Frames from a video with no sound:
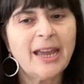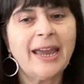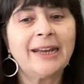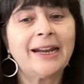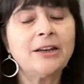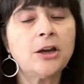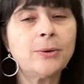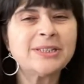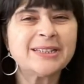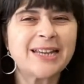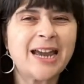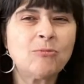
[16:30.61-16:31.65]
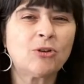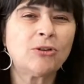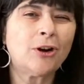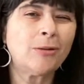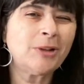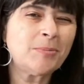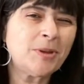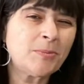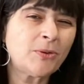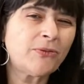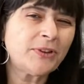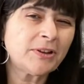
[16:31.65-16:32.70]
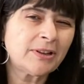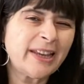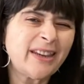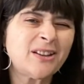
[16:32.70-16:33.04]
And I know it's a time where normally people feel like,